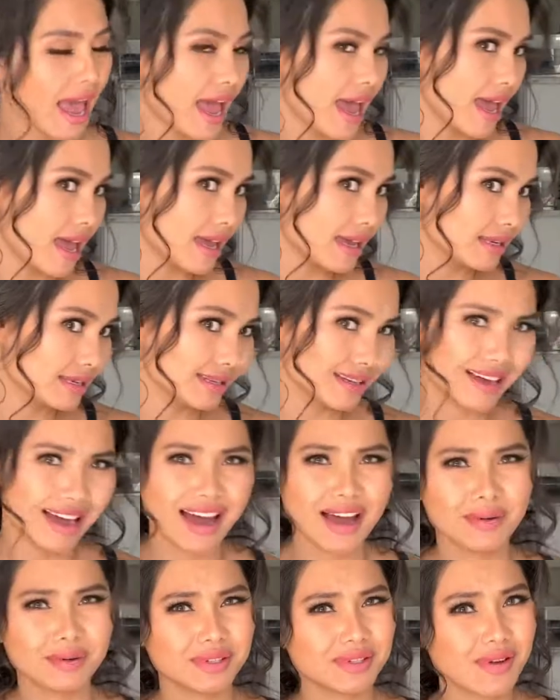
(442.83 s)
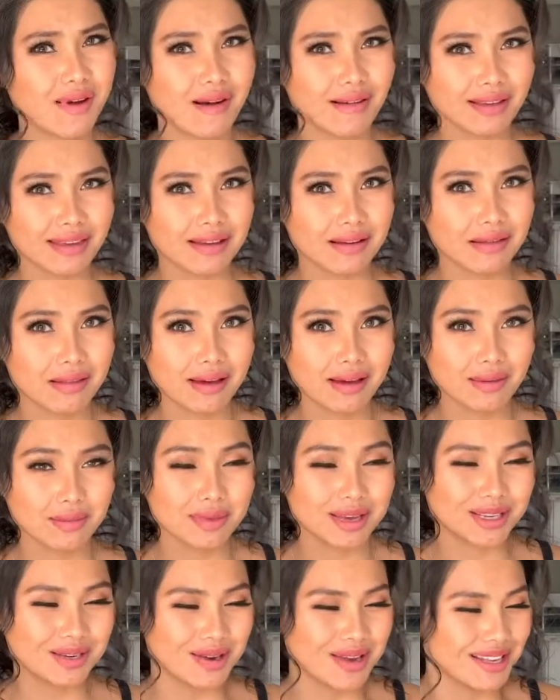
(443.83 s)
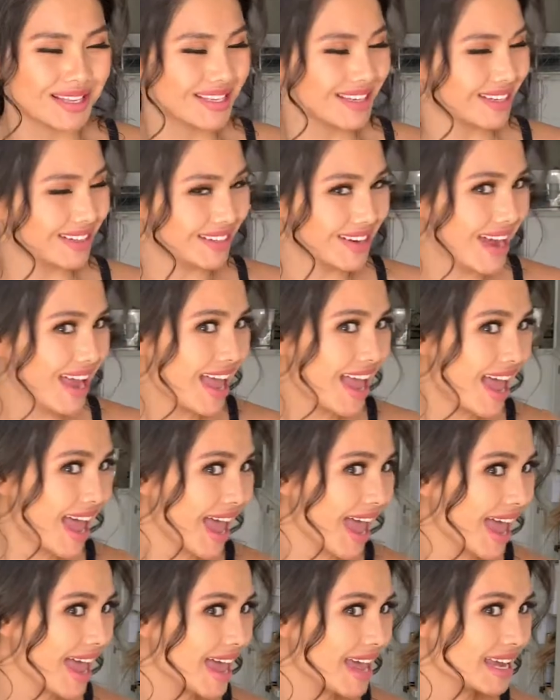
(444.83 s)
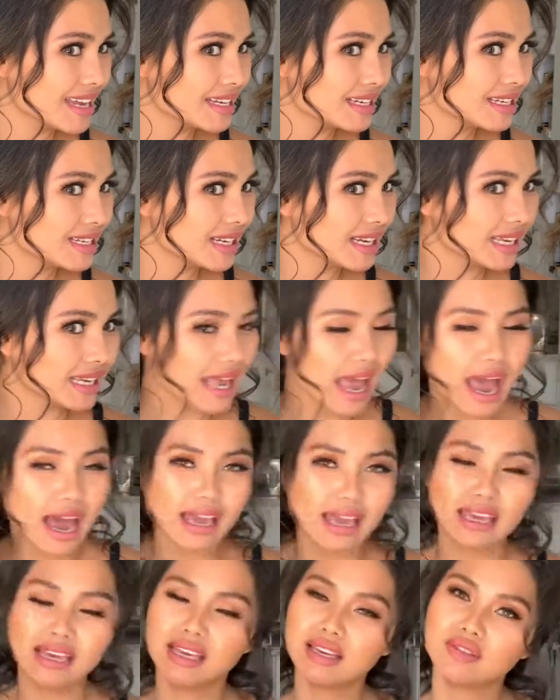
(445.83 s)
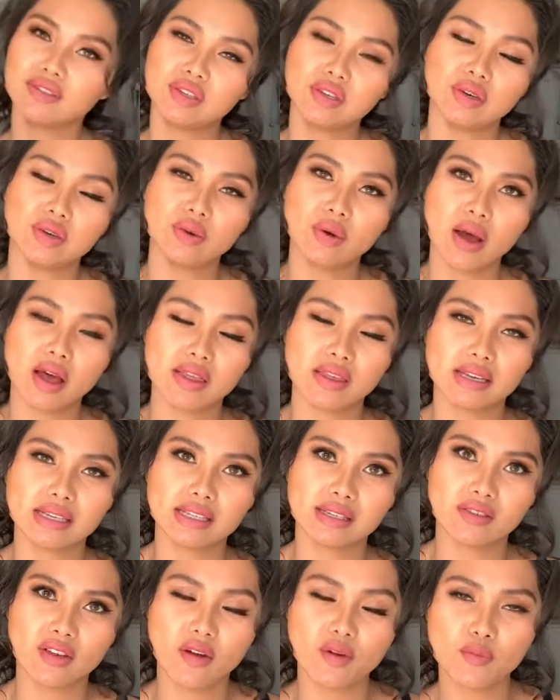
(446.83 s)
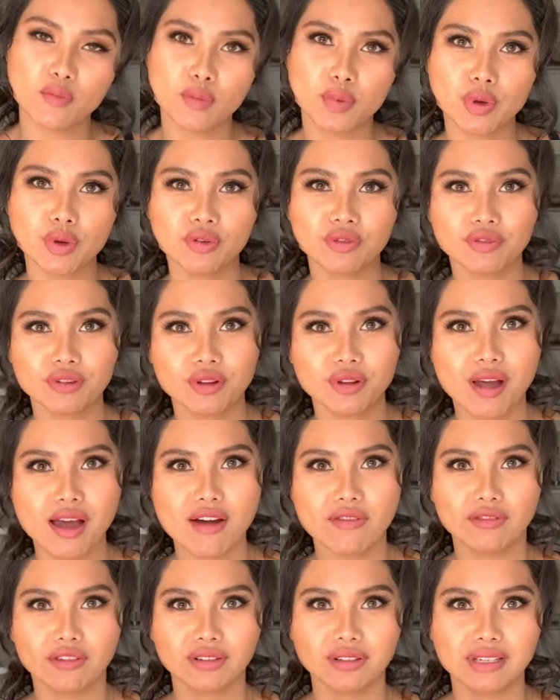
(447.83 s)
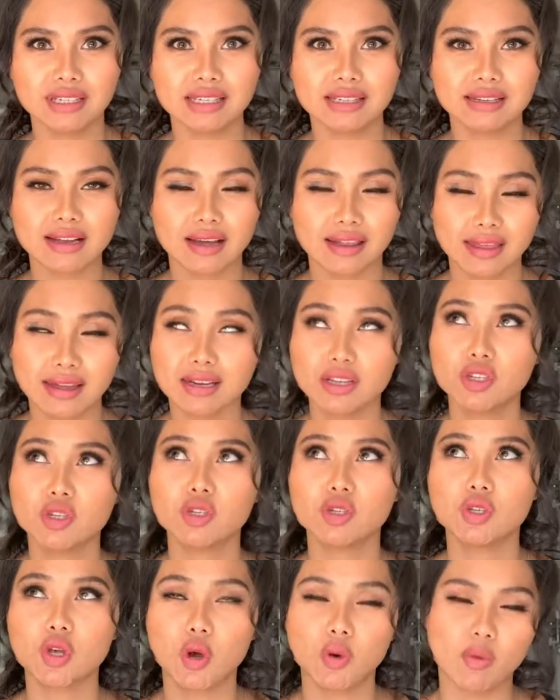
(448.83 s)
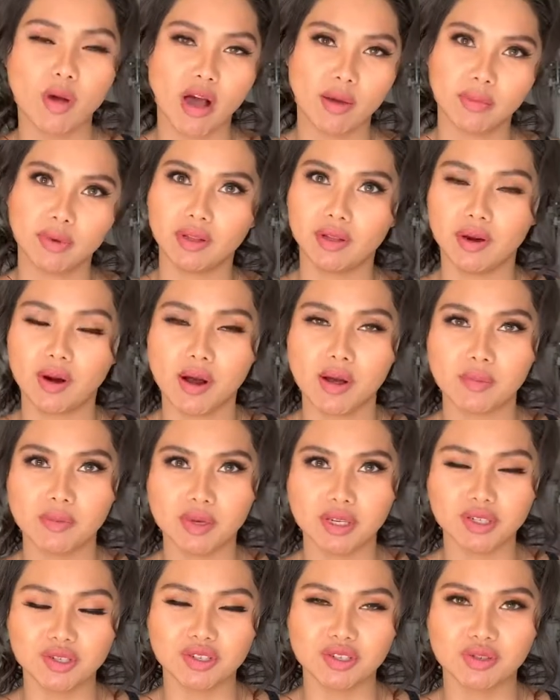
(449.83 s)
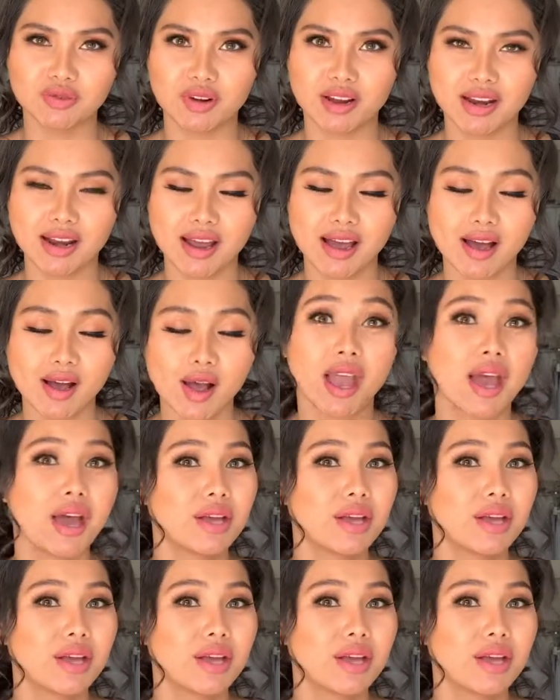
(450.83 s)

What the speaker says: and I was talking a lot in between too. And yeah, it gives you this beautiful, effortless style that is so popular on Pinterest right now.